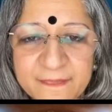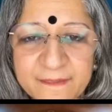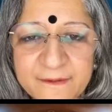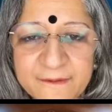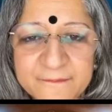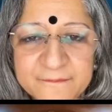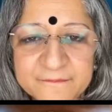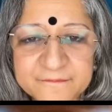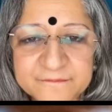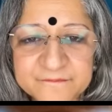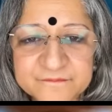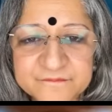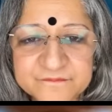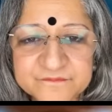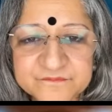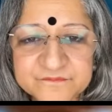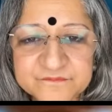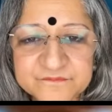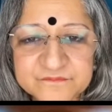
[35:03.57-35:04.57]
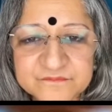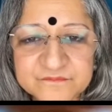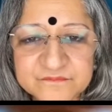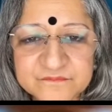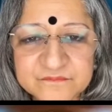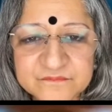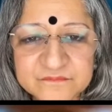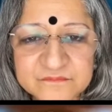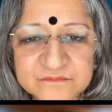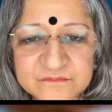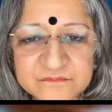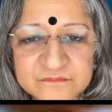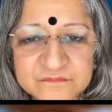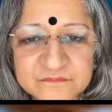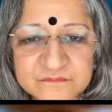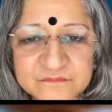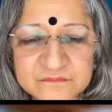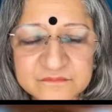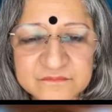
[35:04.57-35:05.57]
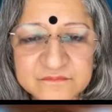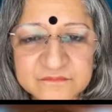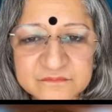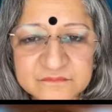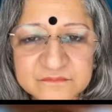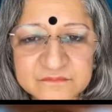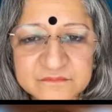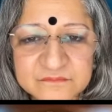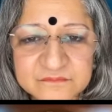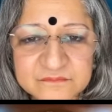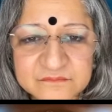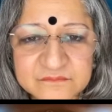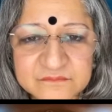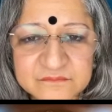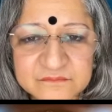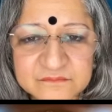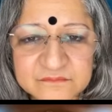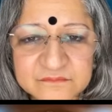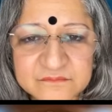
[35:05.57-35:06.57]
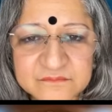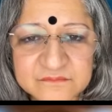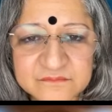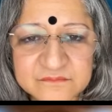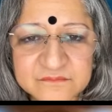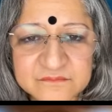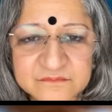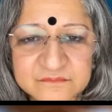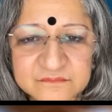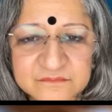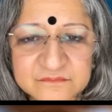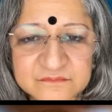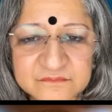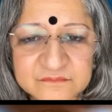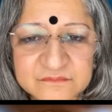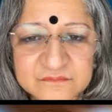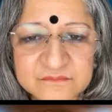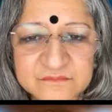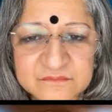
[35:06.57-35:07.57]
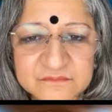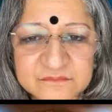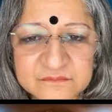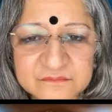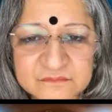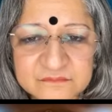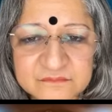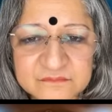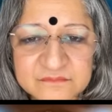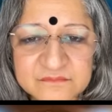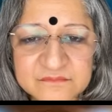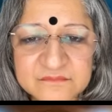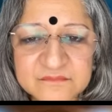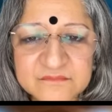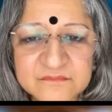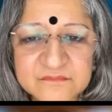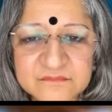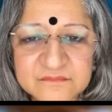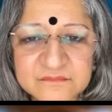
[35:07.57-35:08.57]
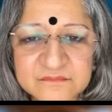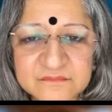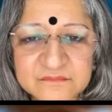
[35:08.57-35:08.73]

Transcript: (not speaking)